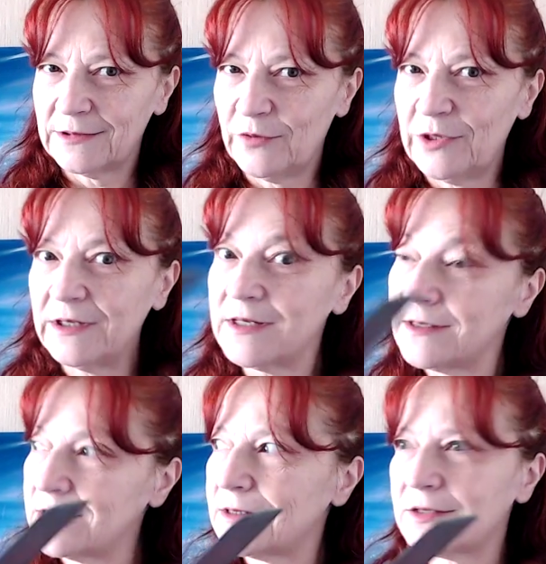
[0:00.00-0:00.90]
The wind
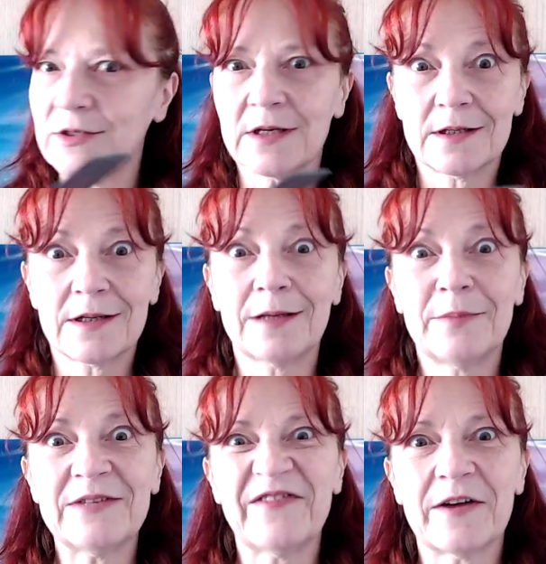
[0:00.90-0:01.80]

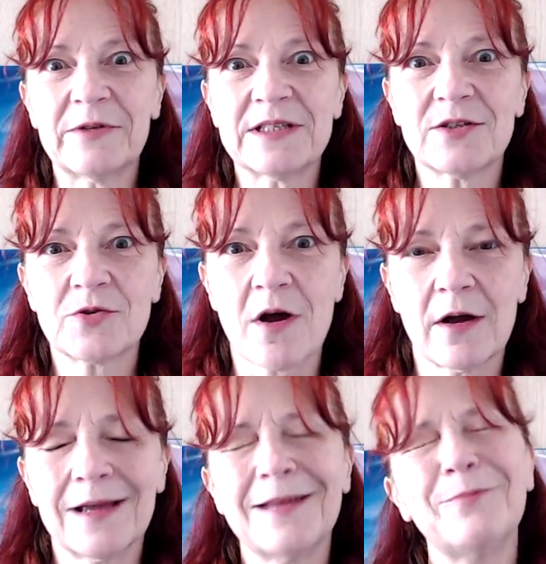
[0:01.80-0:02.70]
can be very
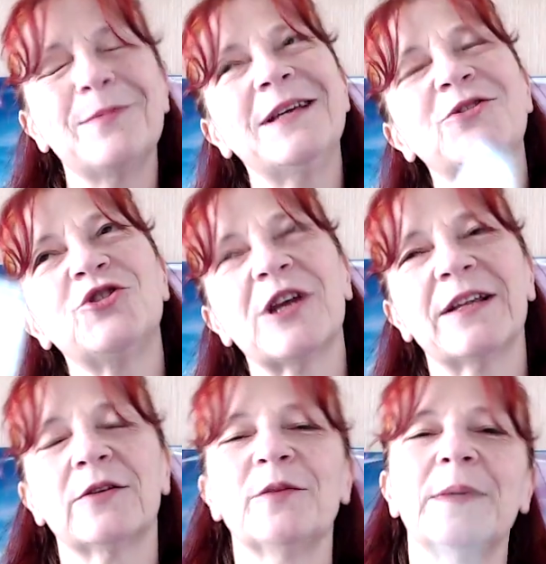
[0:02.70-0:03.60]
strong. It can be
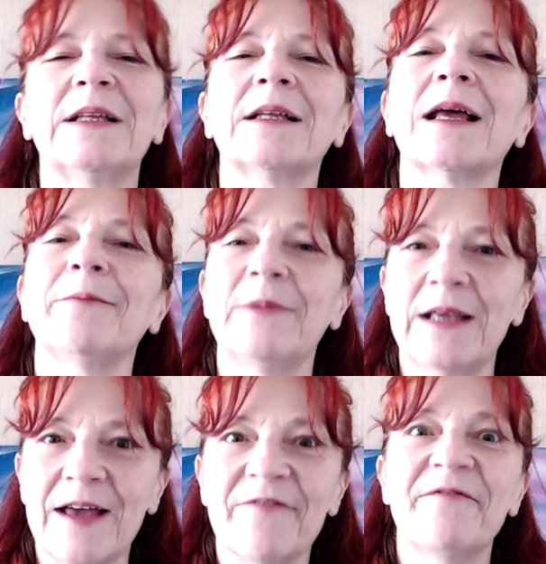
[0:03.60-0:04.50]
gentle, but it can
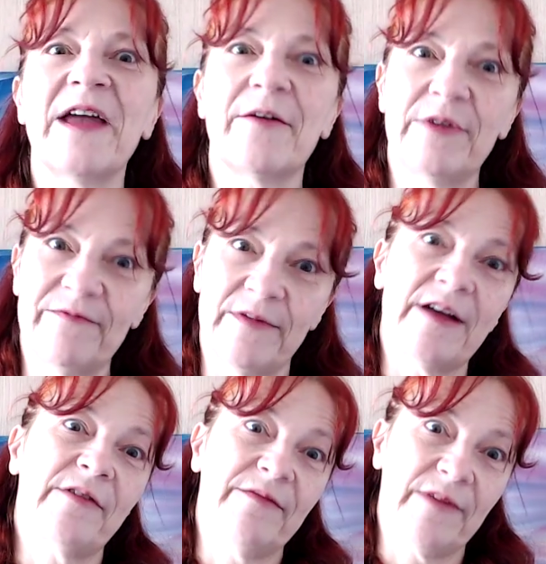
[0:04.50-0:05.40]
be very,
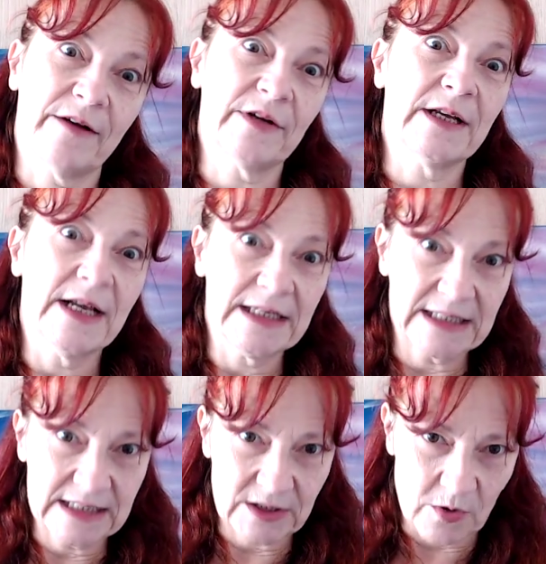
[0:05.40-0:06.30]
very, very
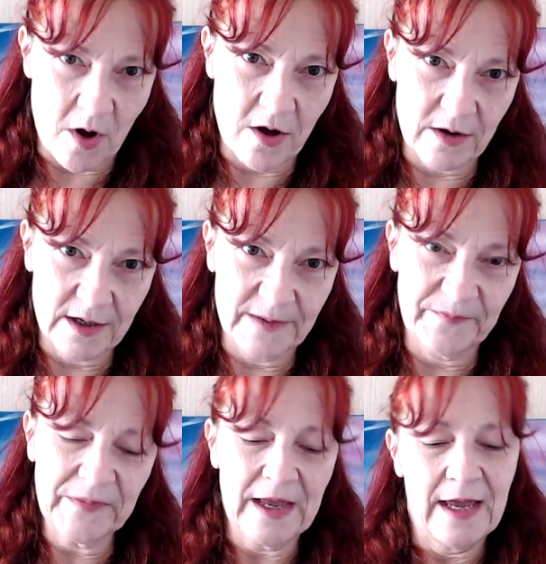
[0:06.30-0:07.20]
strong.
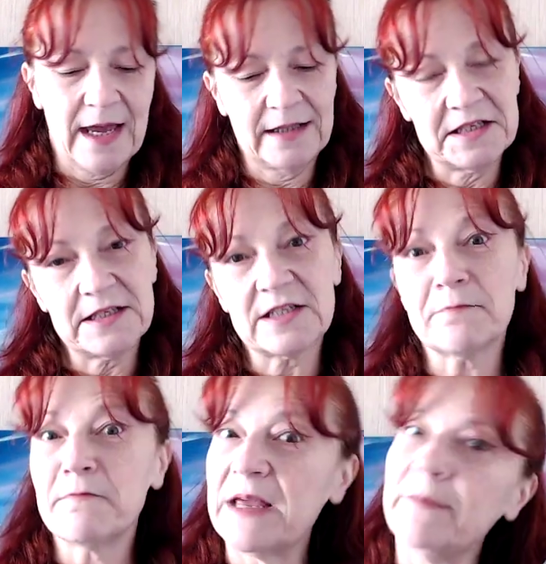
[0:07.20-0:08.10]
And this
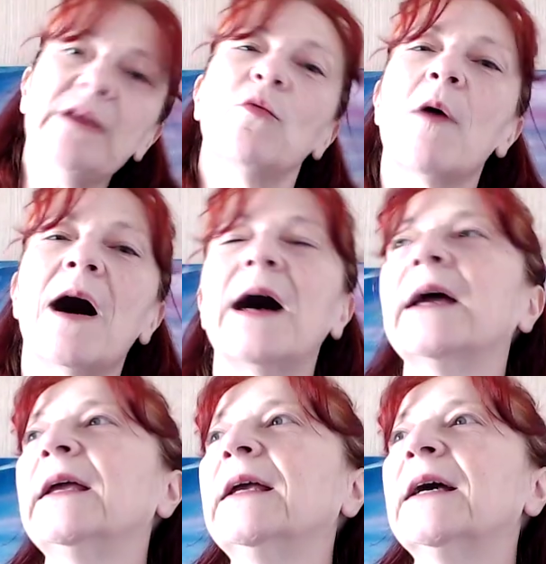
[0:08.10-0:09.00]
is maybe
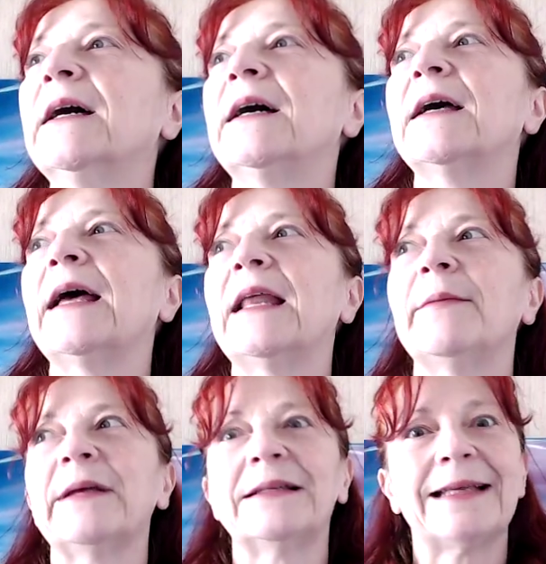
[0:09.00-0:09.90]
why
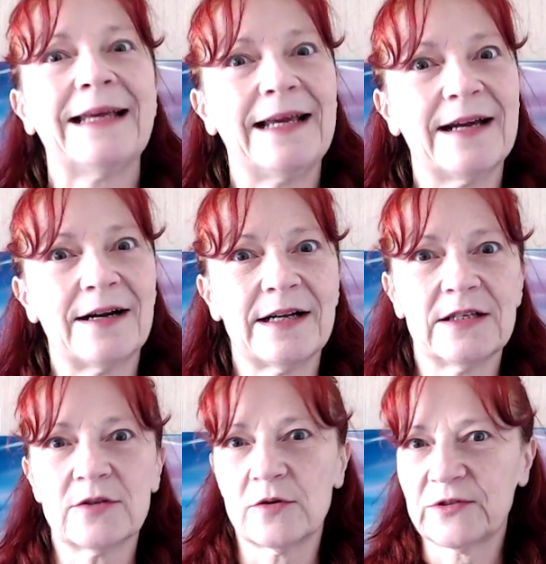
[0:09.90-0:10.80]
element air
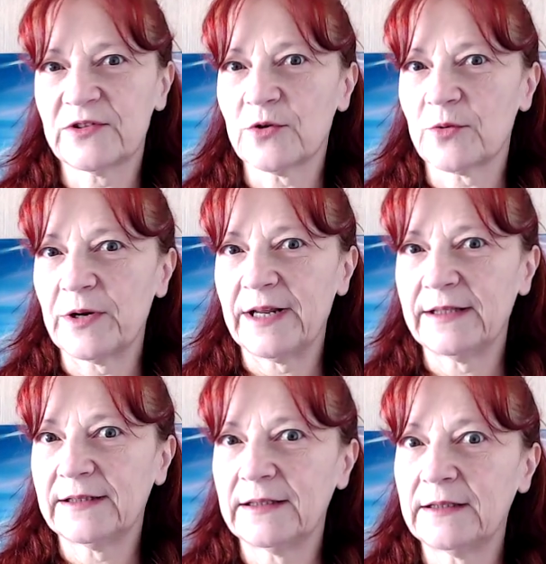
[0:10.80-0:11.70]
is also
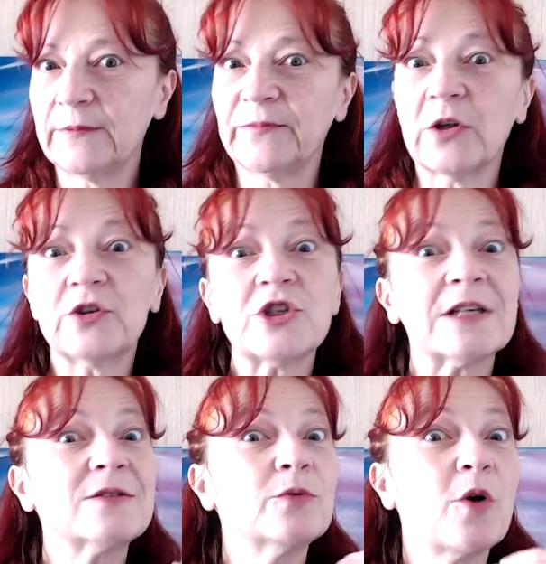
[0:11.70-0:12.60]
related not
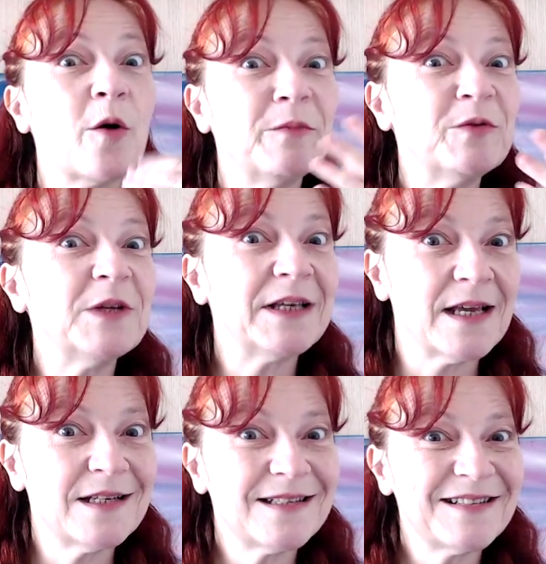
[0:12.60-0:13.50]
just to
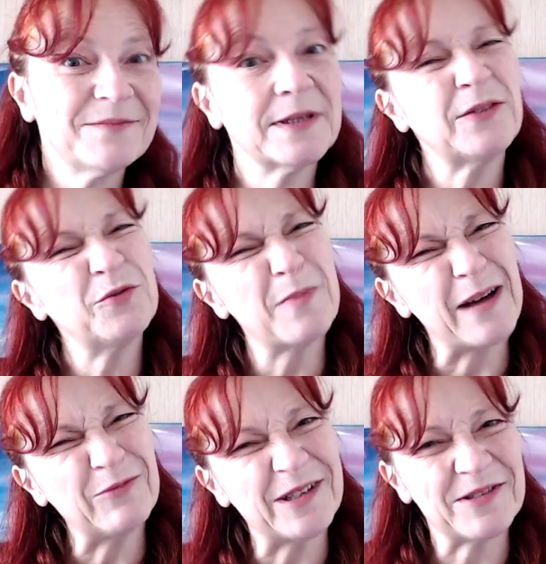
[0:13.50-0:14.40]
communication, but to
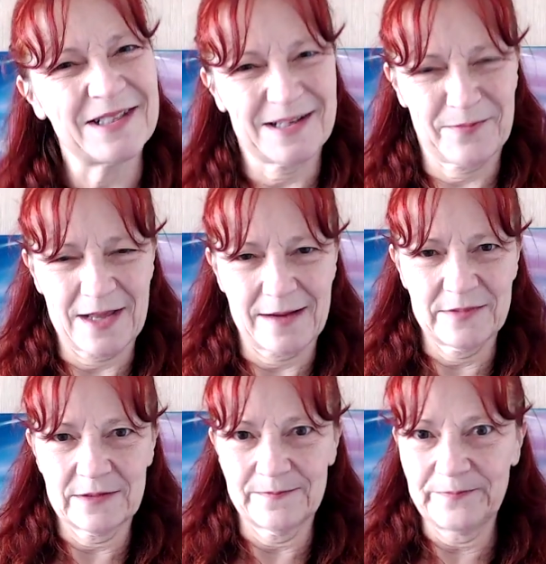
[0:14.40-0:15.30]
boundaries
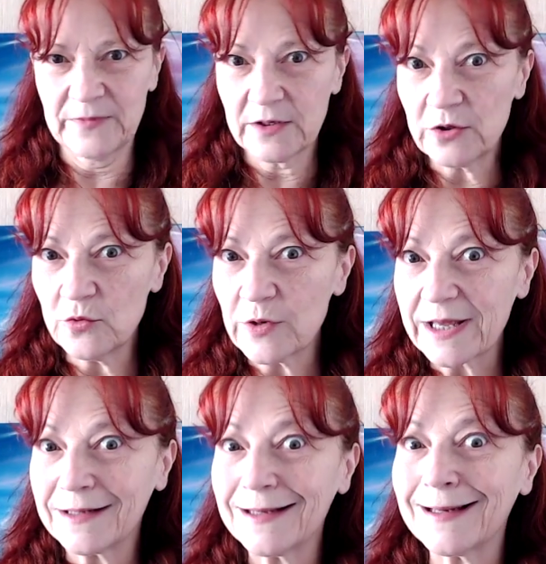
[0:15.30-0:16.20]
sometimes. You
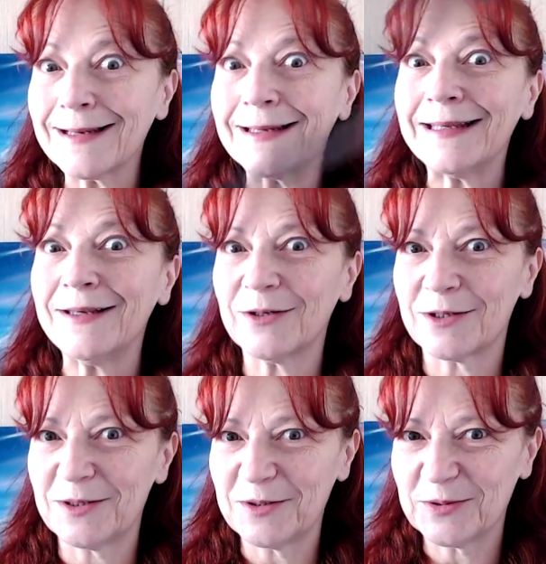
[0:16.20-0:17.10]
can
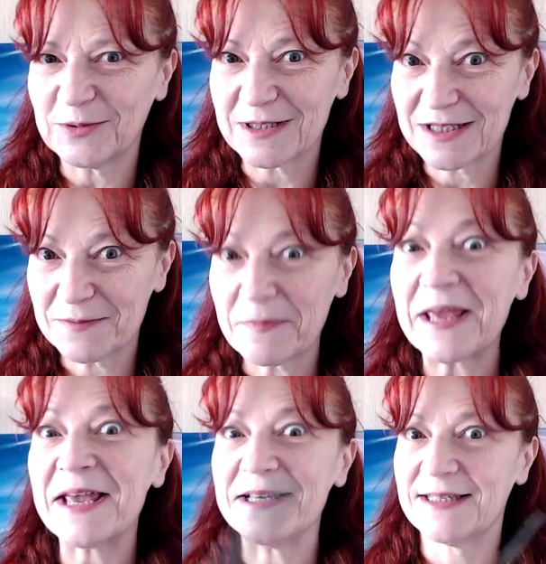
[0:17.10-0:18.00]
clear the
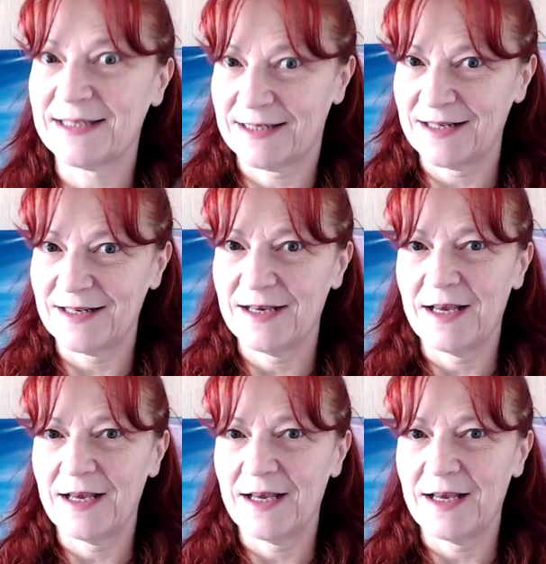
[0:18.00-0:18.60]
space.